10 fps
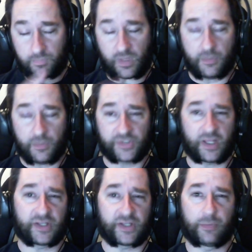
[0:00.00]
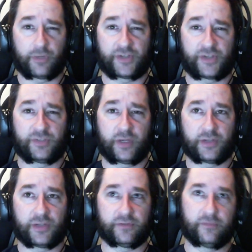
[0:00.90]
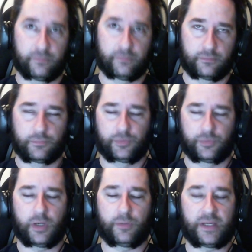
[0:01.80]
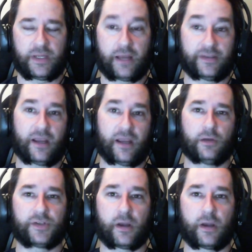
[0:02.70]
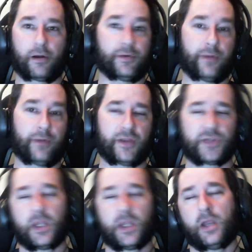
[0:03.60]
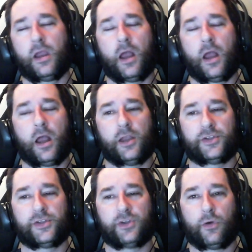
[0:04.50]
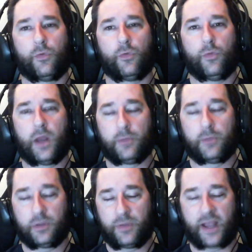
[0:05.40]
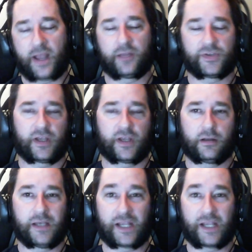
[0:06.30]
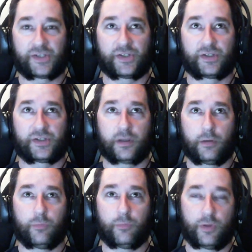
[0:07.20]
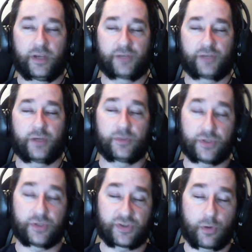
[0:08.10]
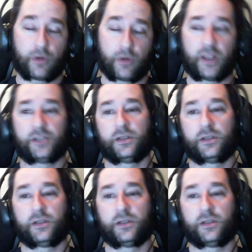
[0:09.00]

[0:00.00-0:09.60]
Missed the last couple of races because of being out of town. It's kind of hard to race. So I'm going to be back in the saddle the next race, which is tomorrow night.